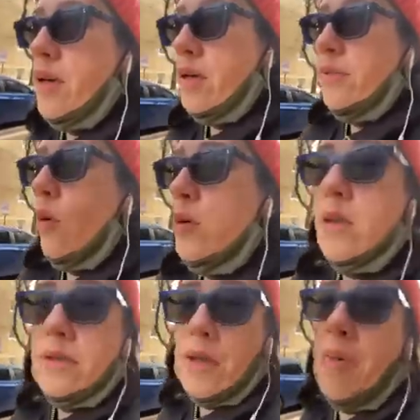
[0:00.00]

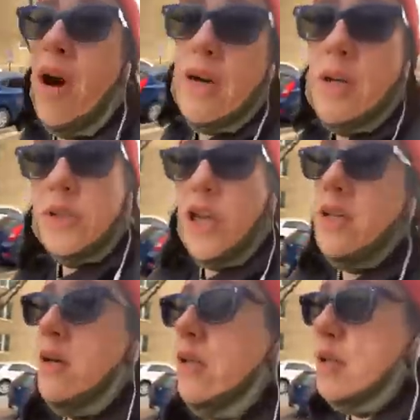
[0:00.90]
incredible
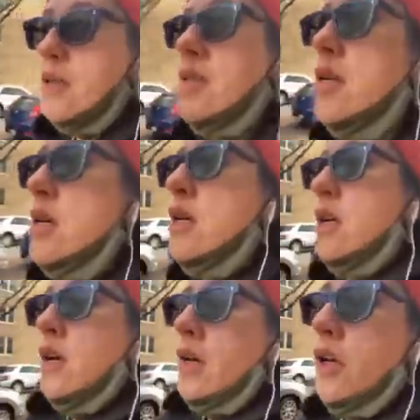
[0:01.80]
historic homes that
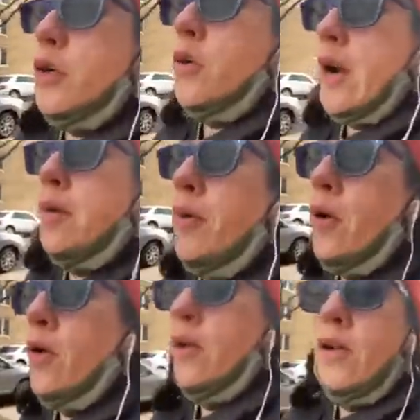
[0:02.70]
are massive
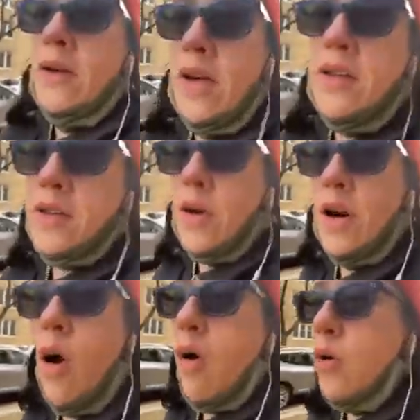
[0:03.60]

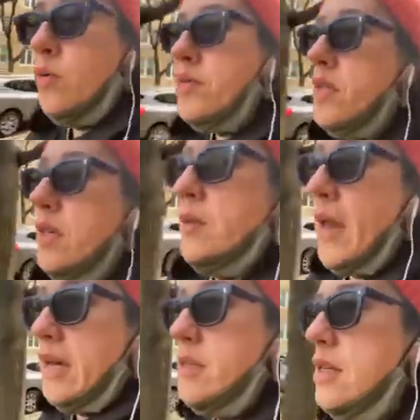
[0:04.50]
and
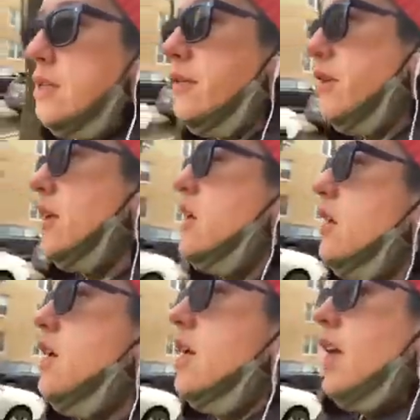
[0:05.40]
beautifully
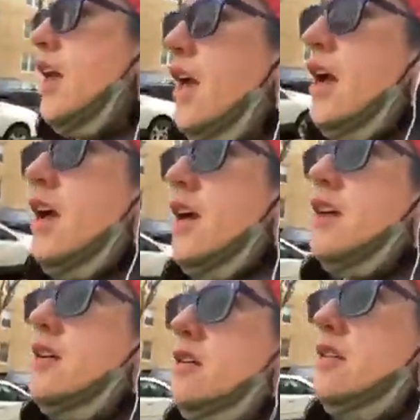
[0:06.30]
maintained. And they
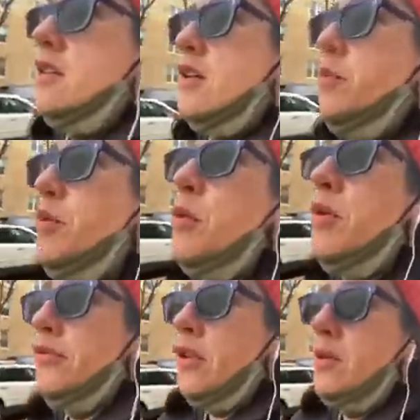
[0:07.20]
also have
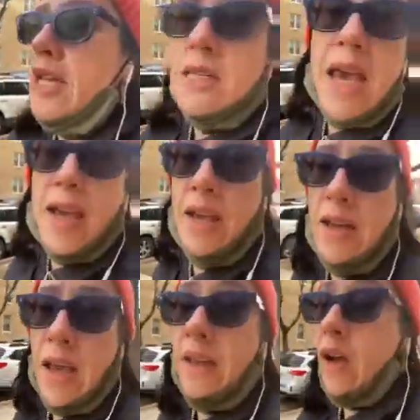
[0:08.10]
incredible
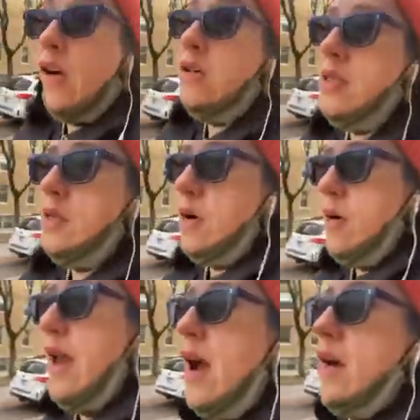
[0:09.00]

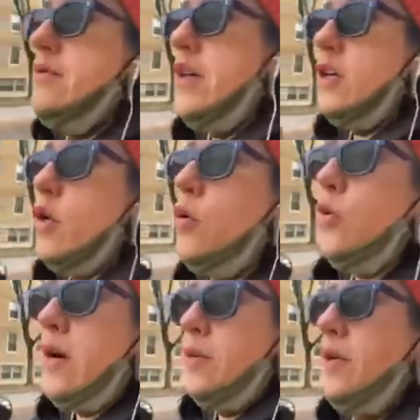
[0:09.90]
trees and landscaping and
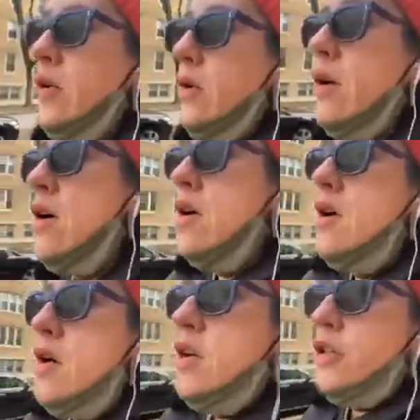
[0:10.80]
everything.
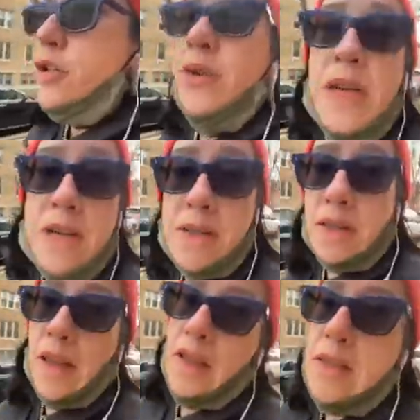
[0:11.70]
There's
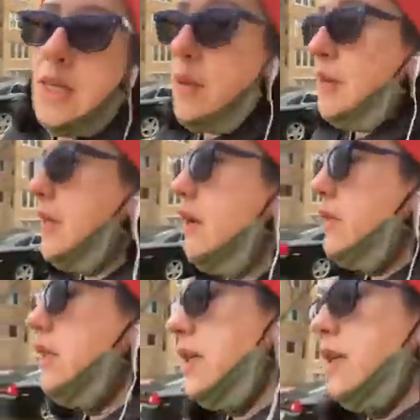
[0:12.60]
also this
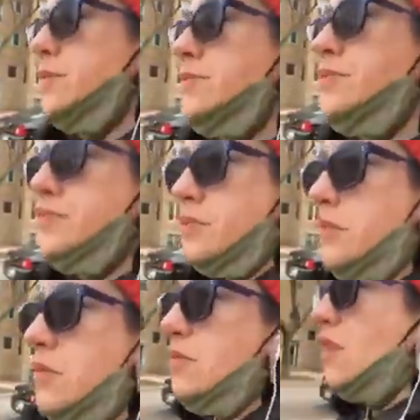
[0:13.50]
interesting
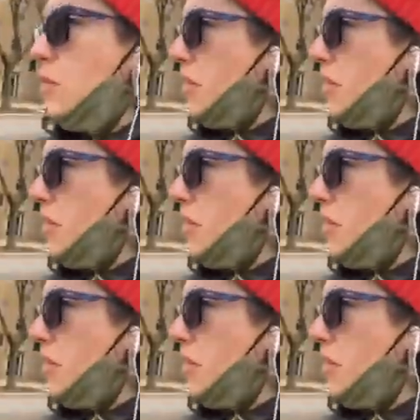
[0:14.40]
block